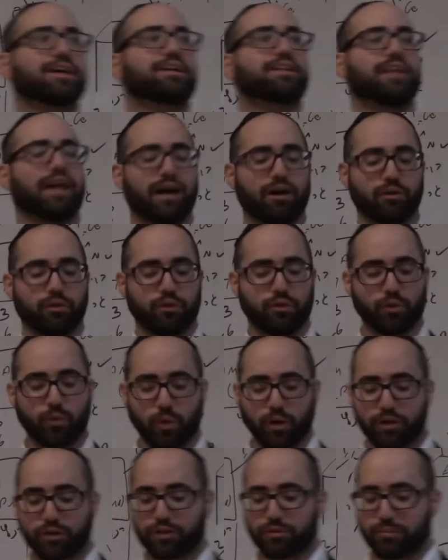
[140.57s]
Now, the
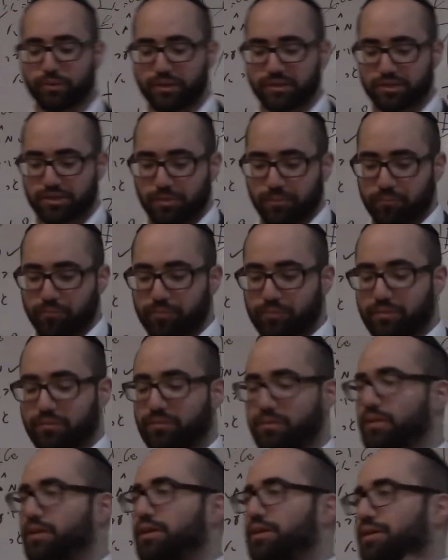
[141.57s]
worker bees,
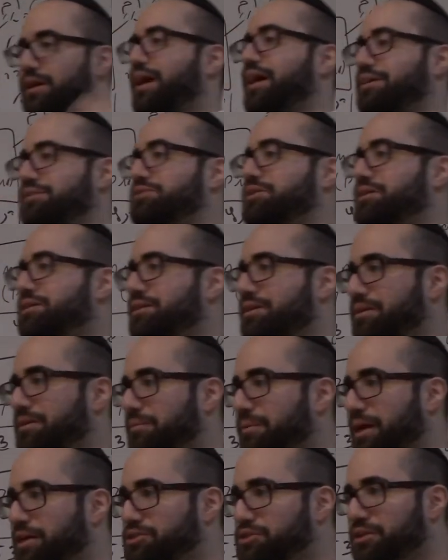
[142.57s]
as you can
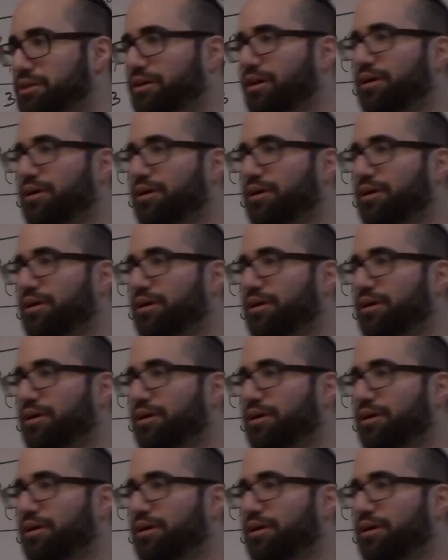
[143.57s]
imagine,